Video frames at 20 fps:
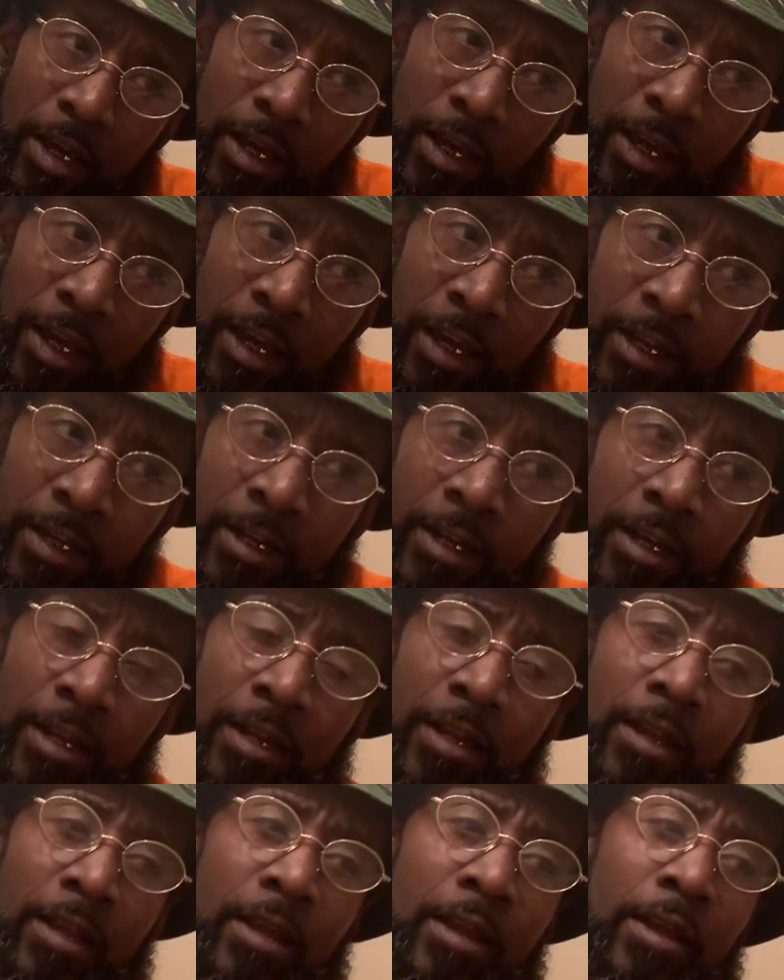And
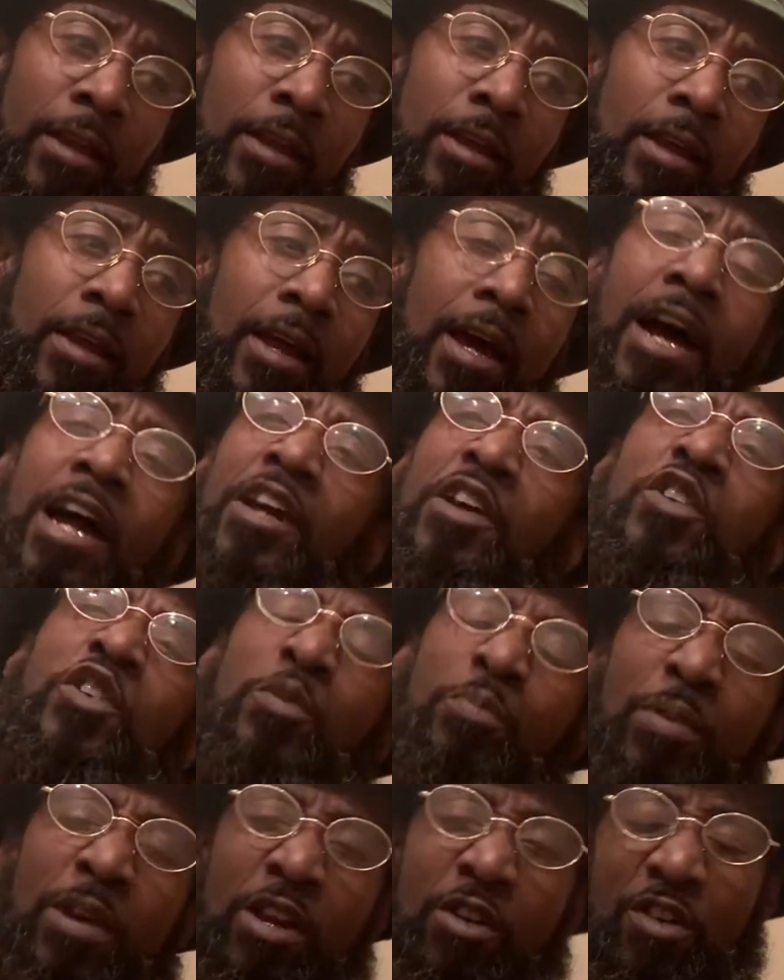I
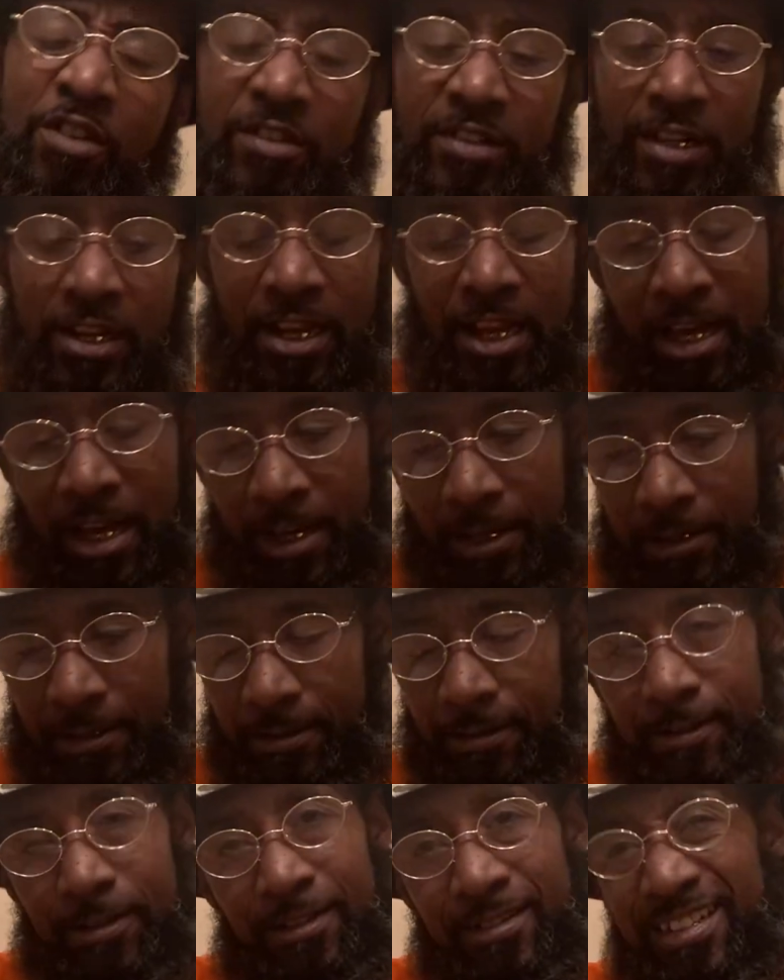experienced a lot
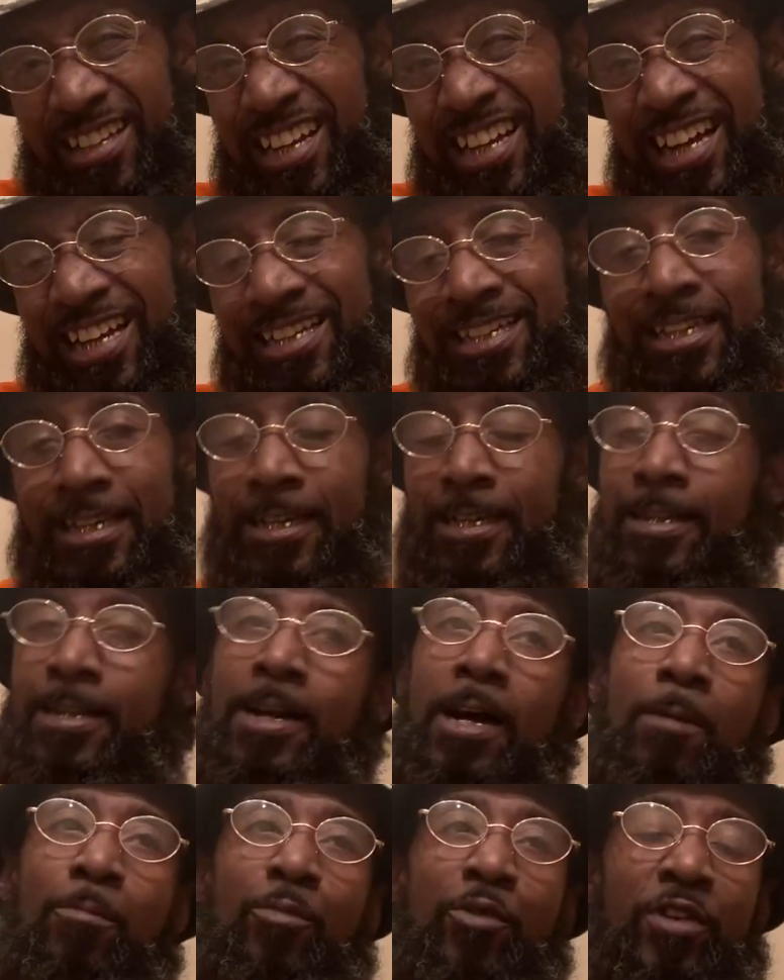that I didn't
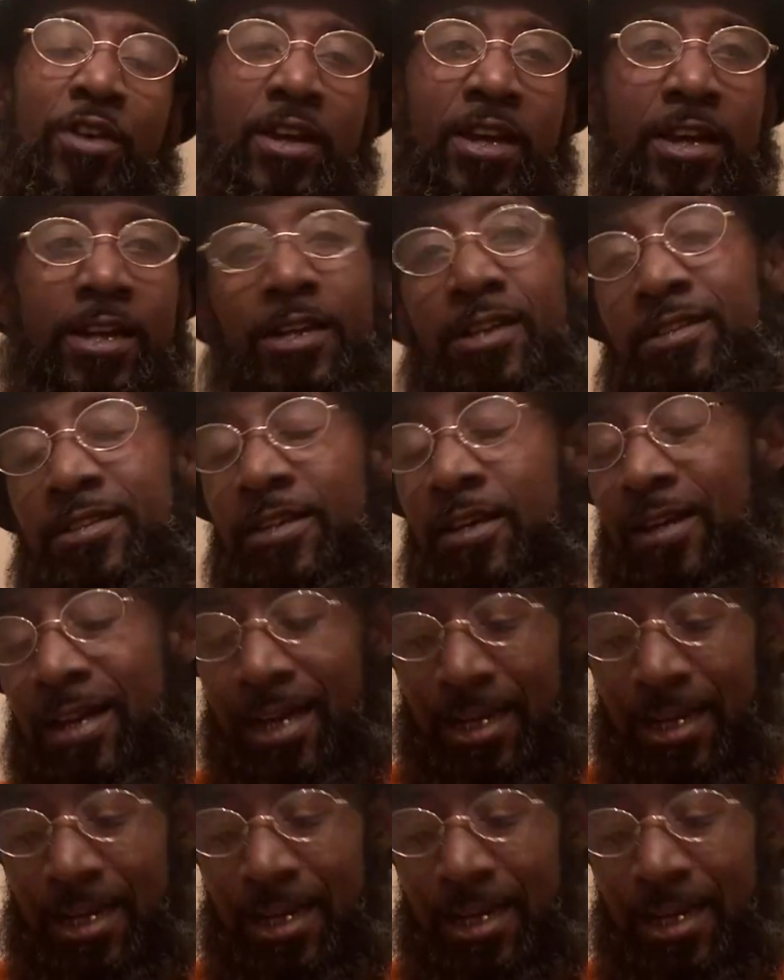comprehend until I